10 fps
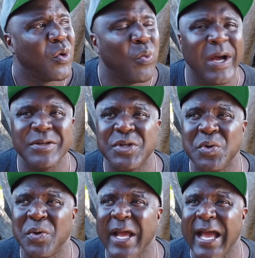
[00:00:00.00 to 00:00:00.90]
One
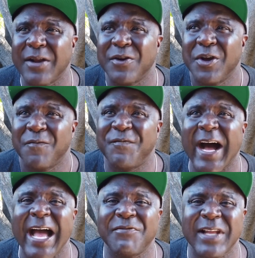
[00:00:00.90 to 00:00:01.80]
dude had
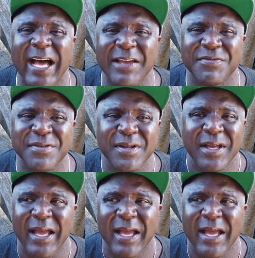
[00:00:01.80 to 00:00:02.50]
five lives